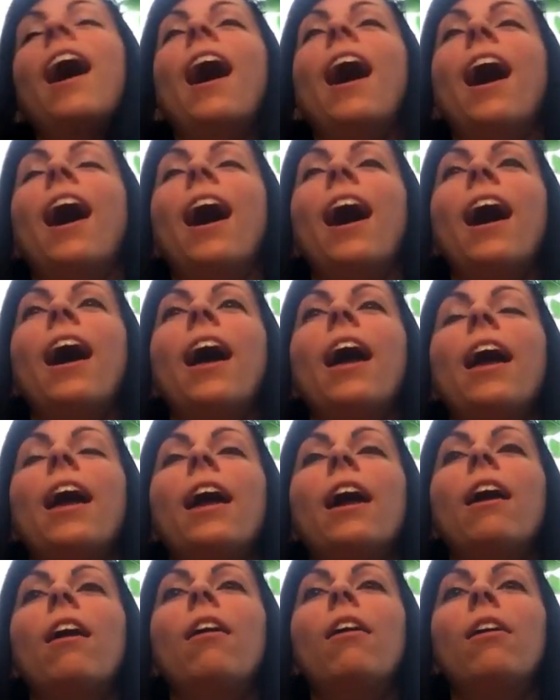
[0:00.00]

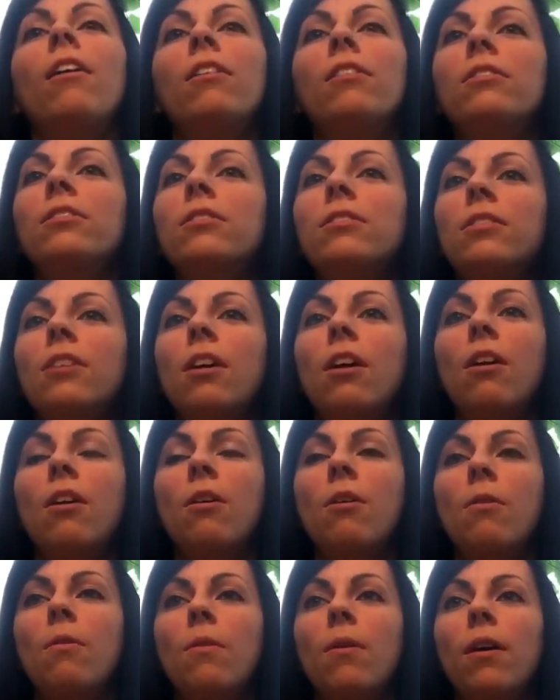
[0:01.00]
I
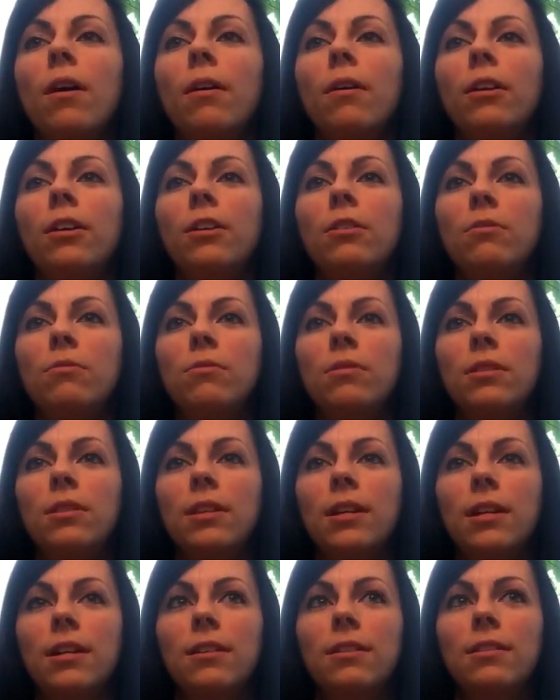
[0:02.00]
also use
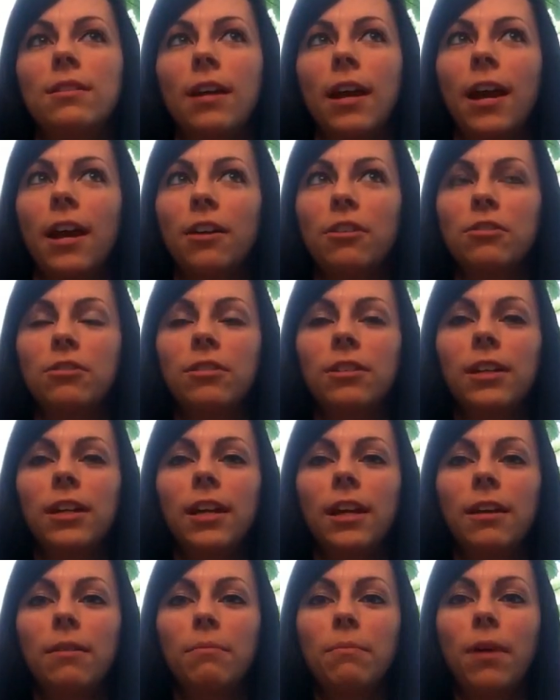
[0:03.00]
this actually
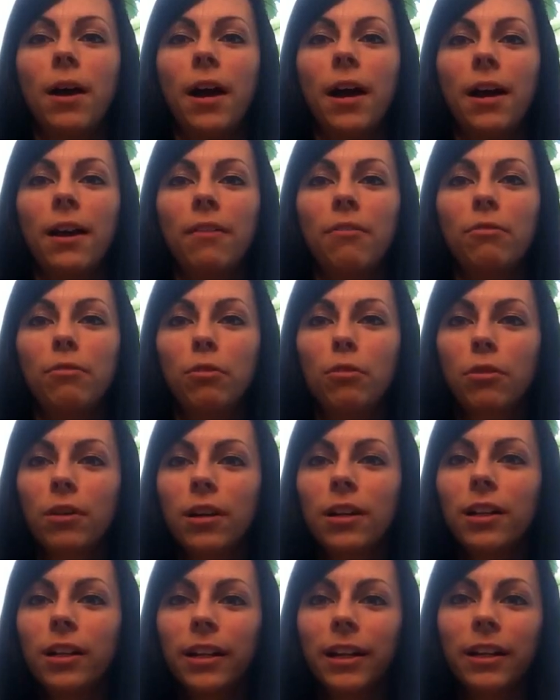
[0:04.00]
in my
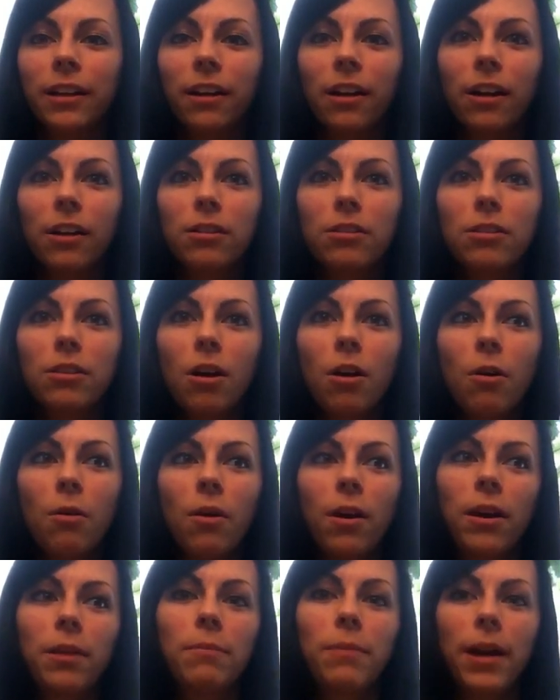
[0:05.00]
floor cleaner.
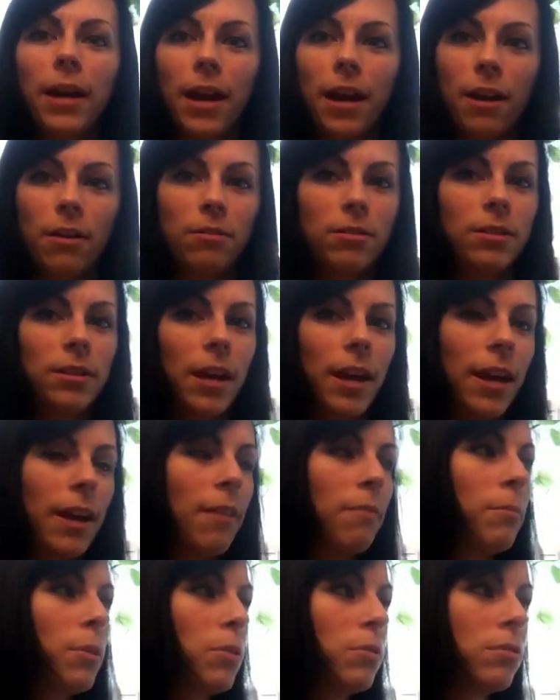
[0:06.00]
So in my house, I
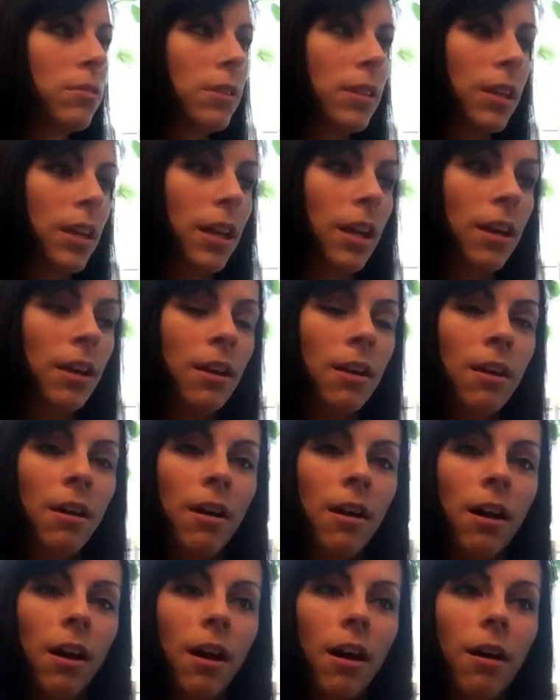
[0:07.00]
have mostly
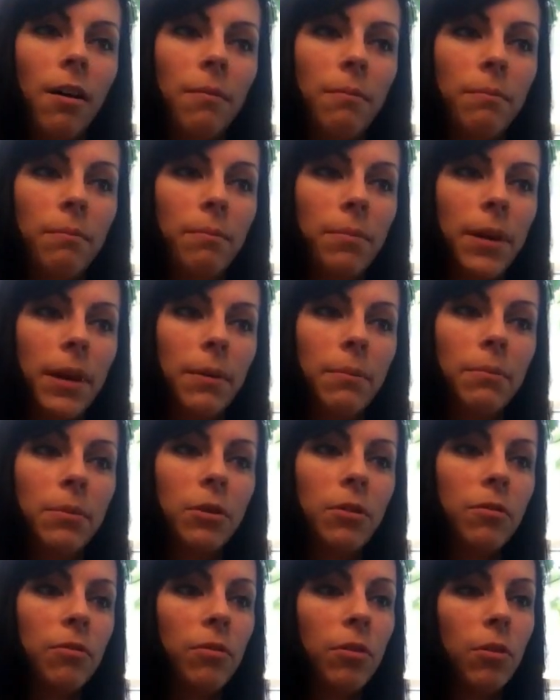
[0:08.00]

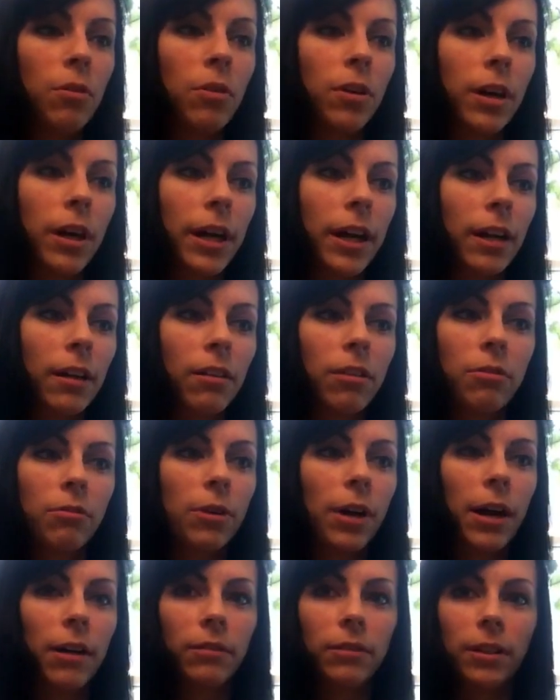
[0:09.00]
bamboo flooring
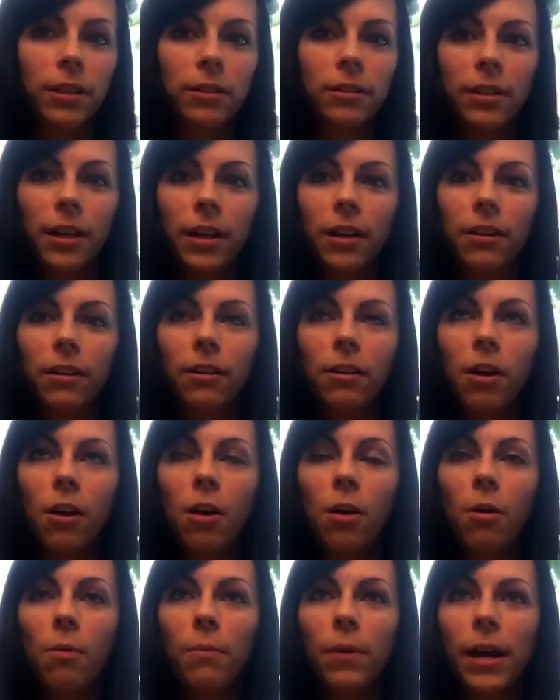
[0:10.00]
throughout the entire
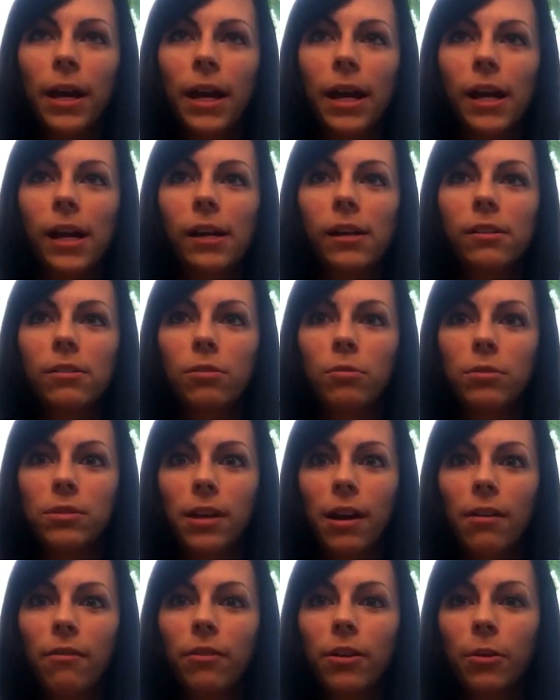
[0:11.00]
home, and so it's
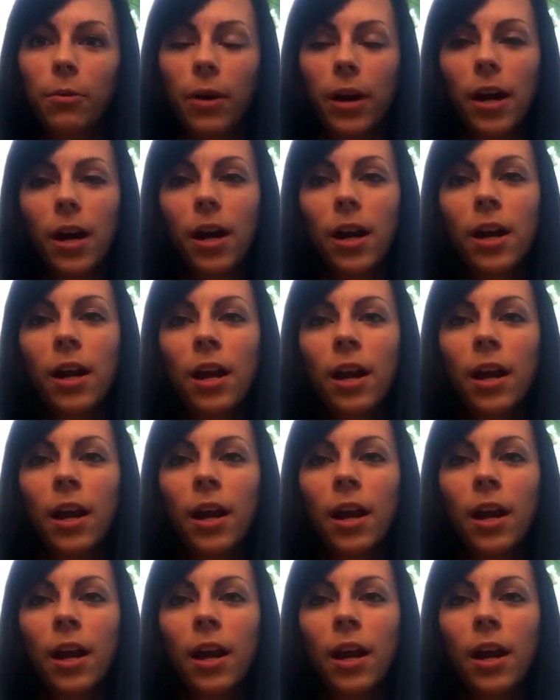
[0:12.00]
everywhere.